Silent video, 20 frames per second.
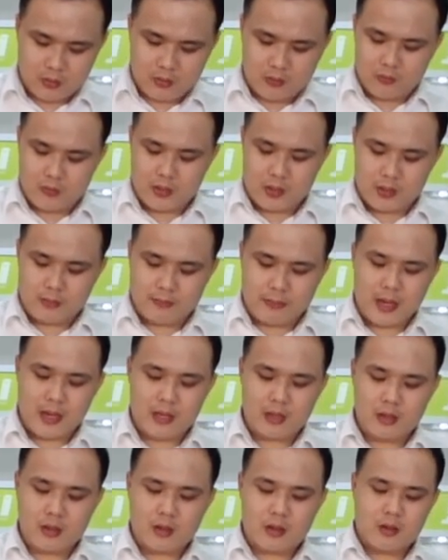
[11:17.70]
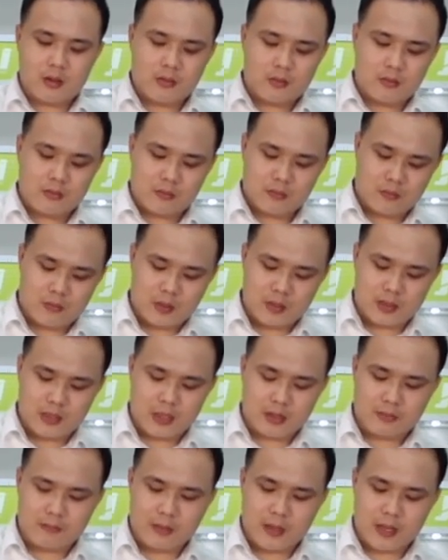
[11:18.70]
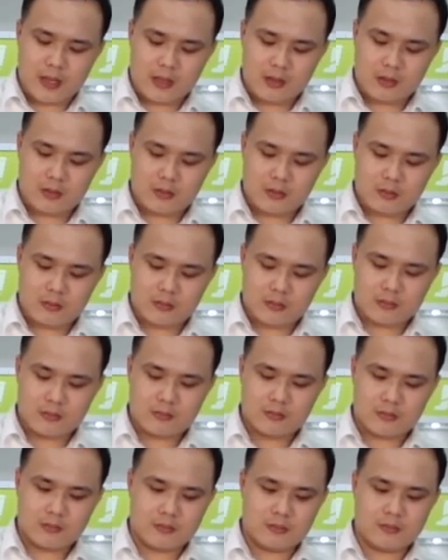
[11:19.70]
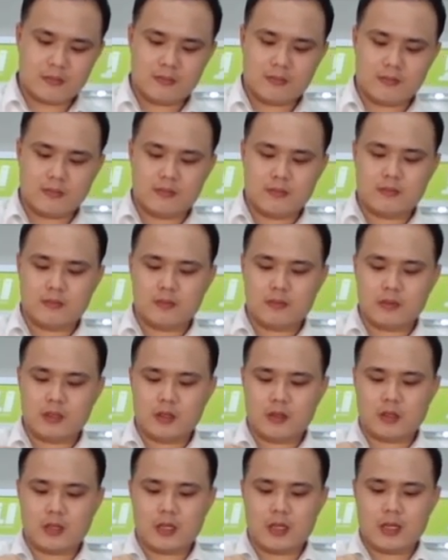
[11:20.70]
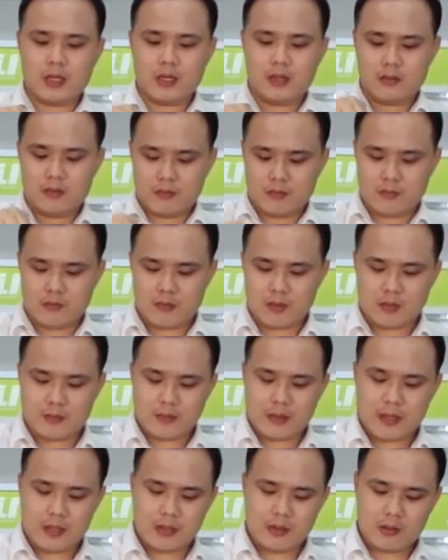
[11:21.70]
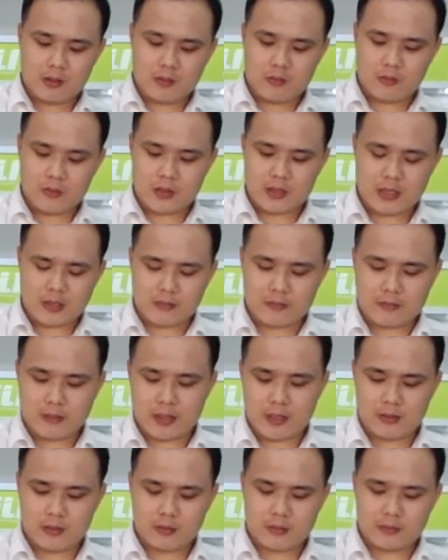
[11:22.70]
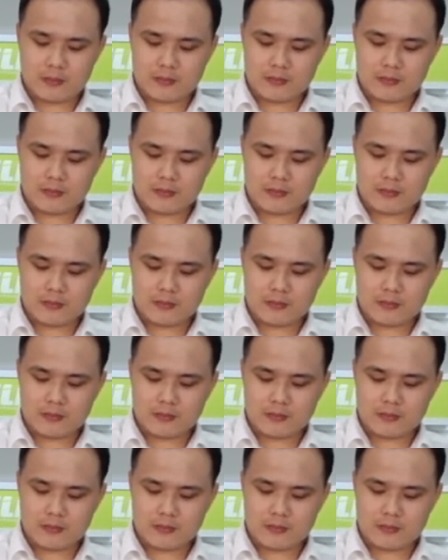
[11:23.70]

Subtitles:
with panel, without panel. Okay, with panel, without panel.